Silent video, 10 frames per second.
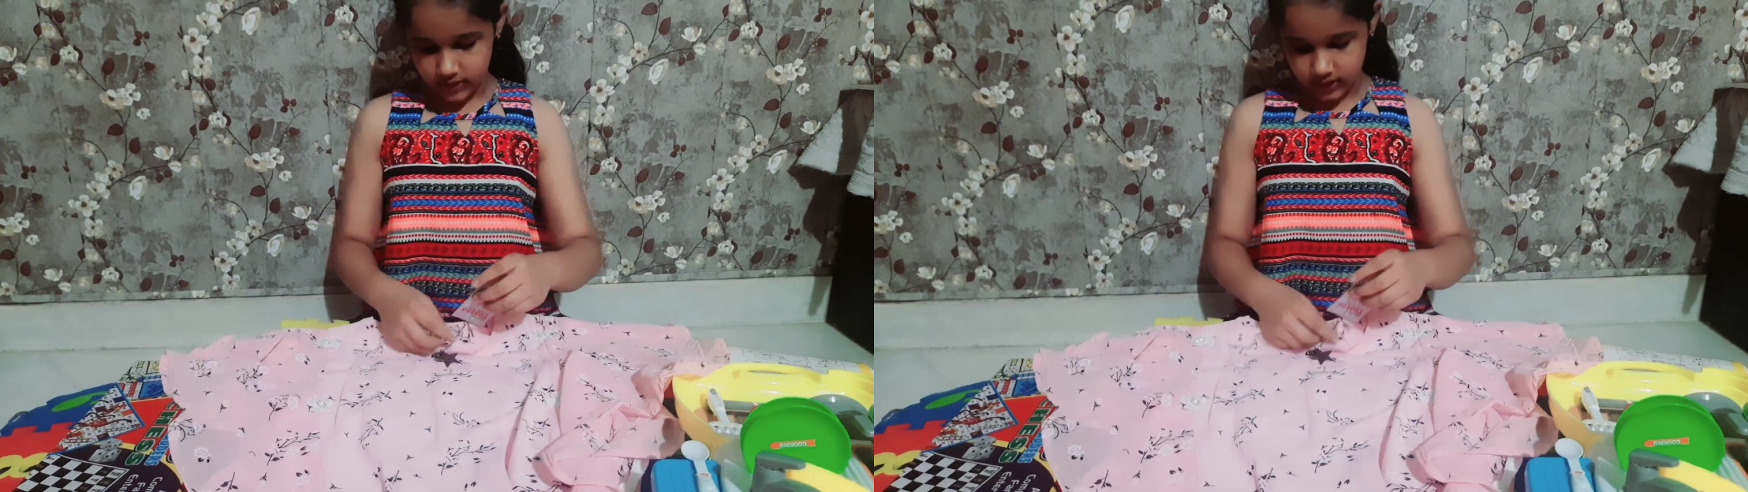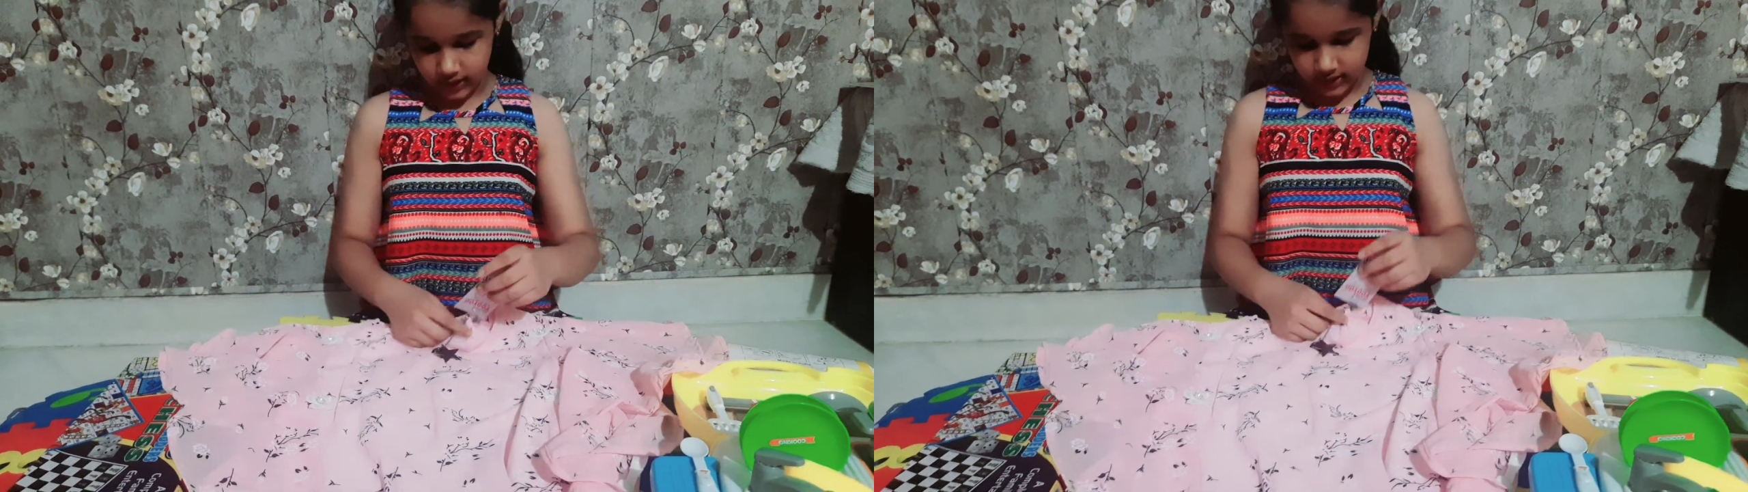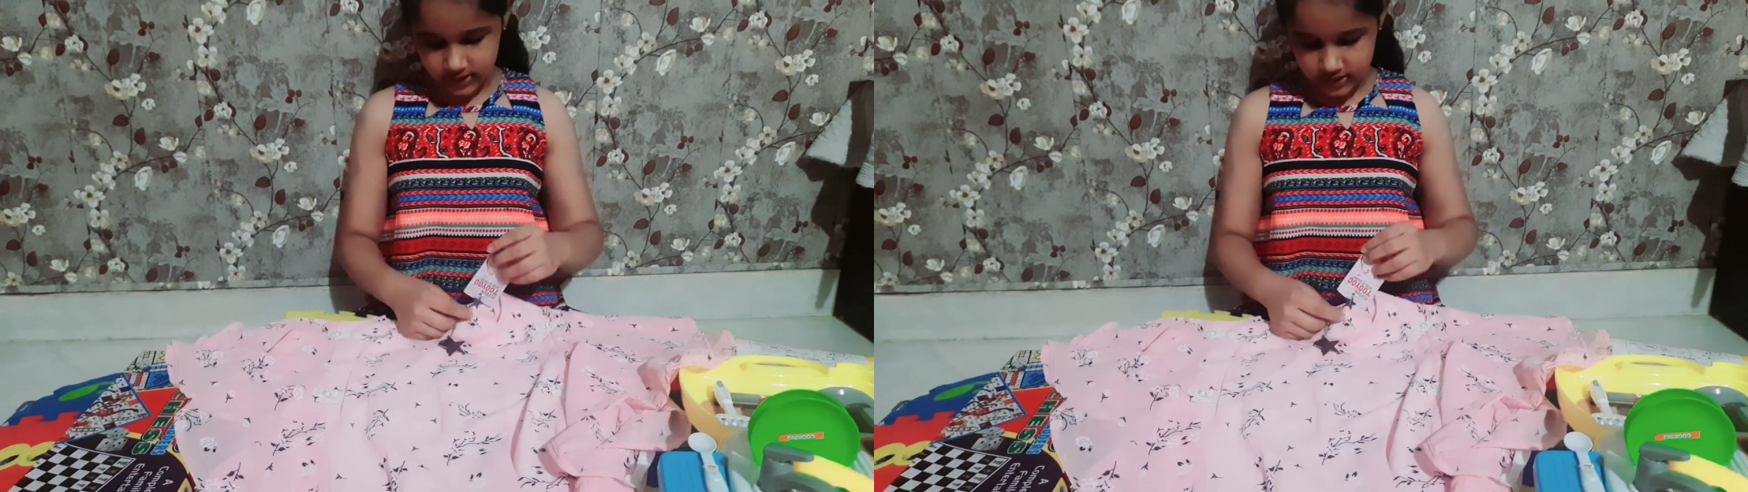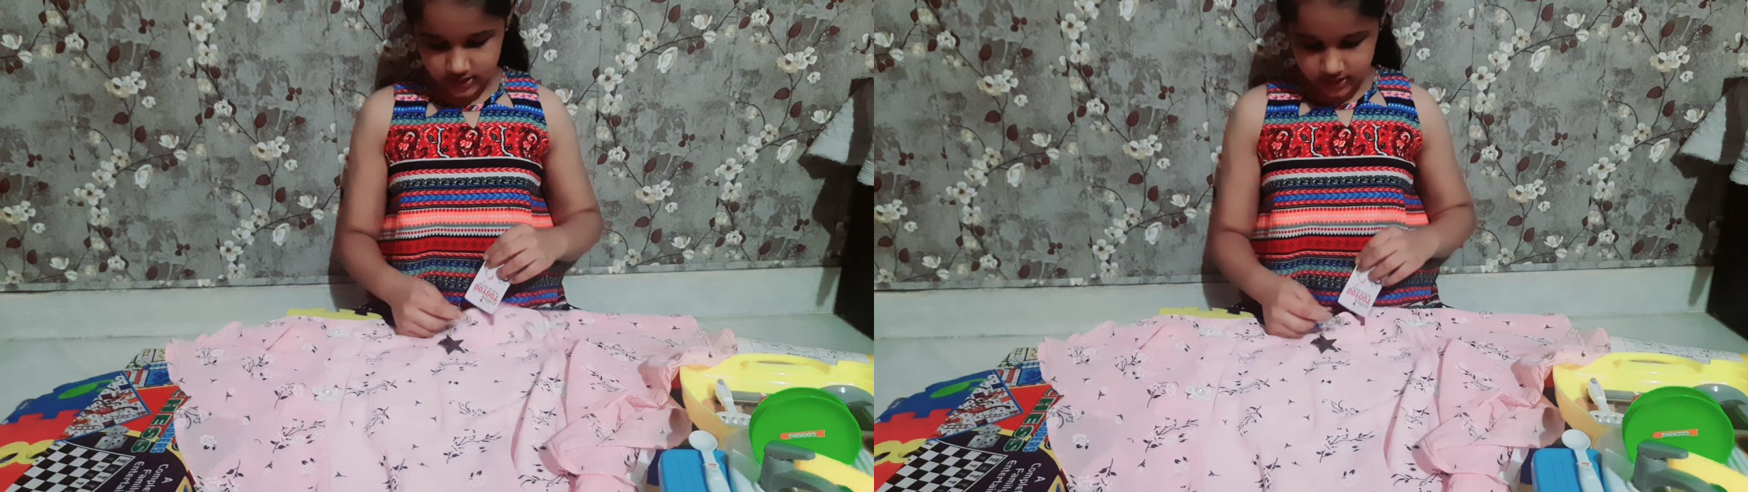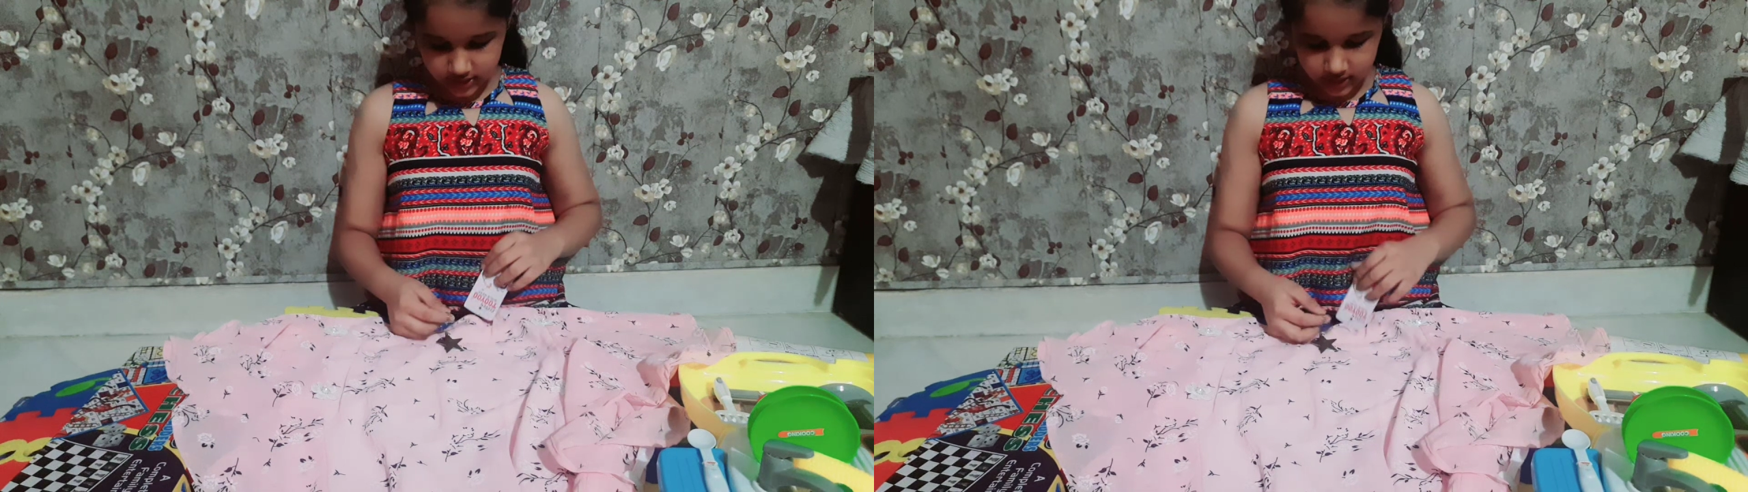thing is
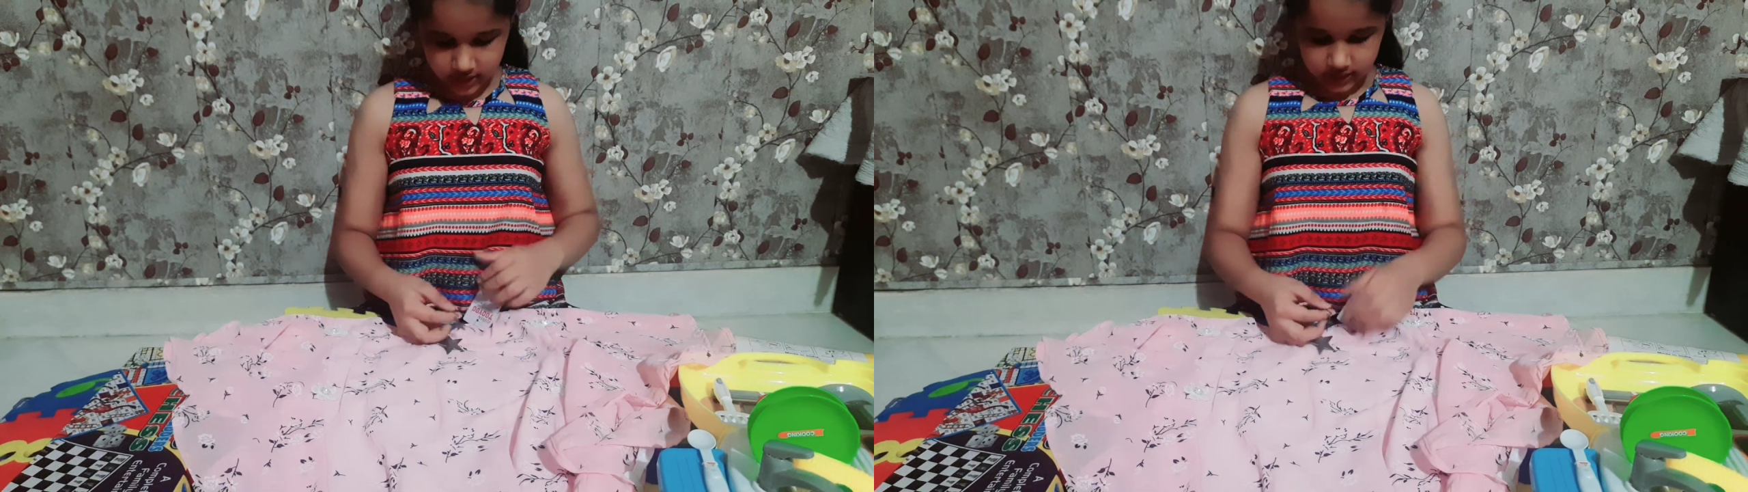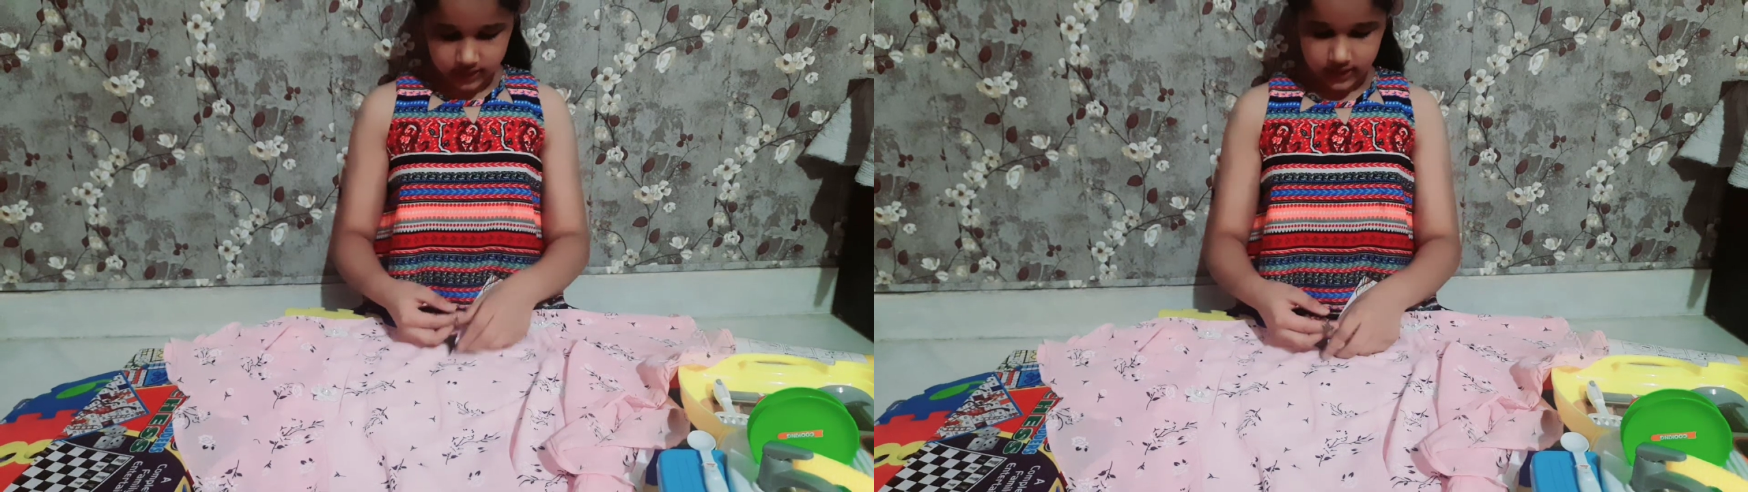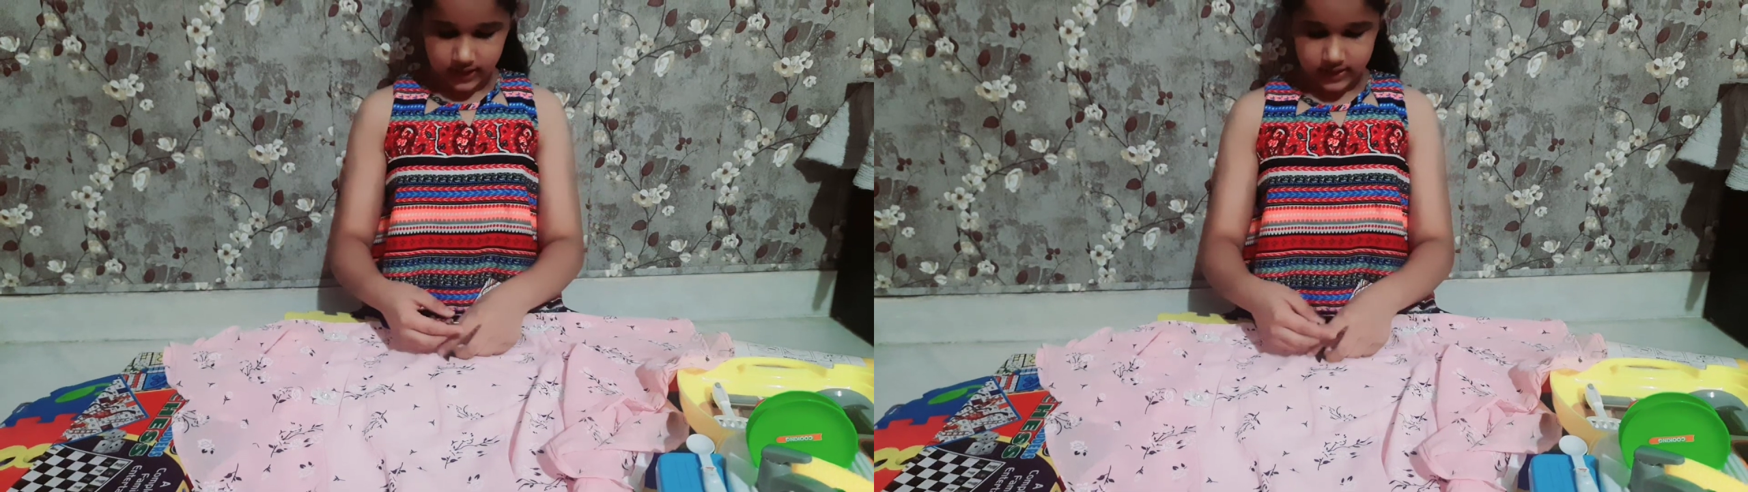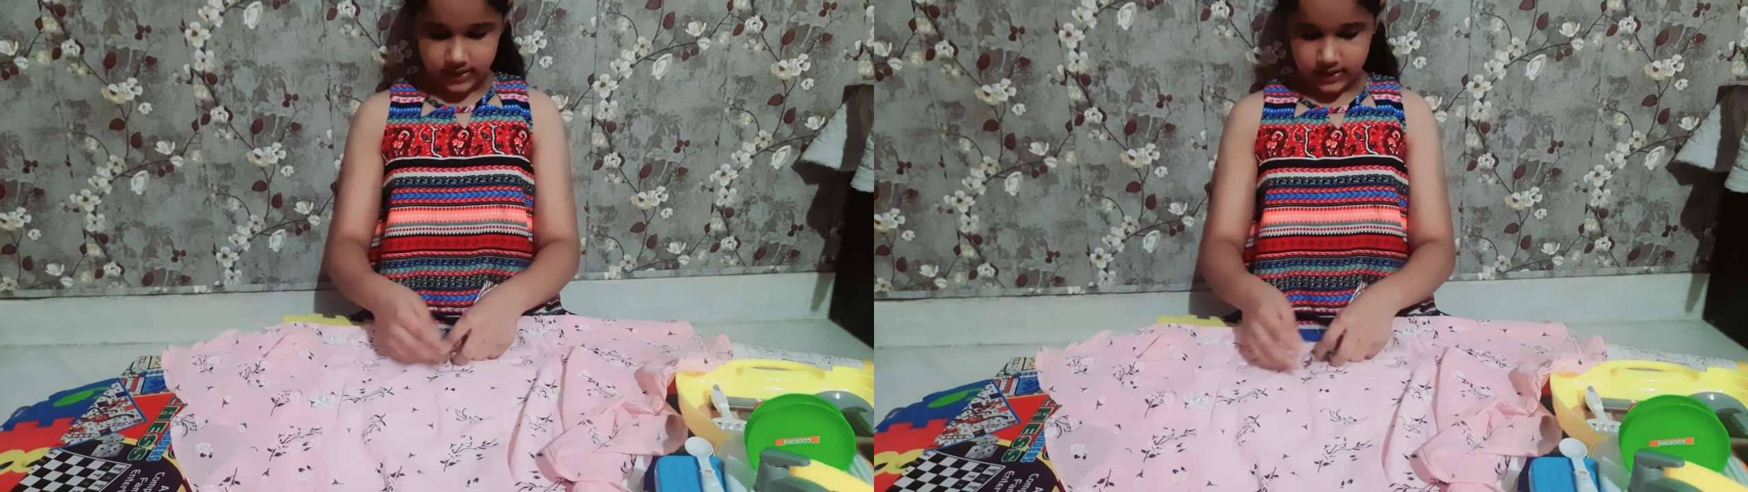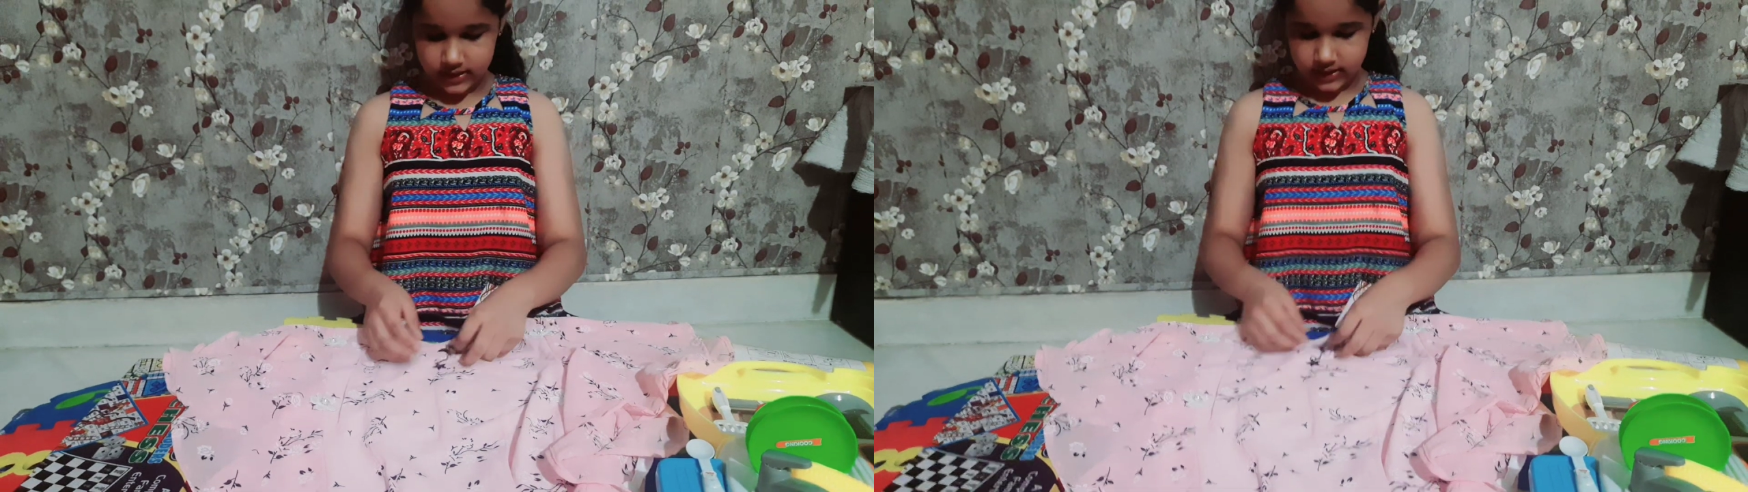
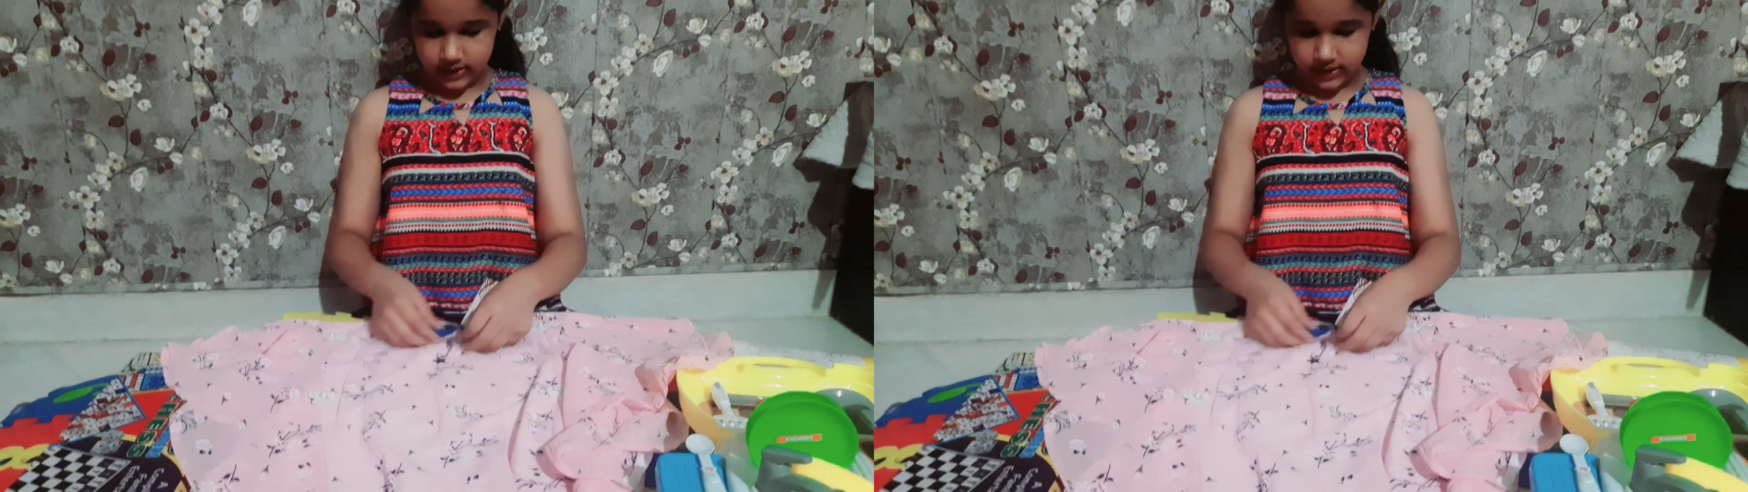this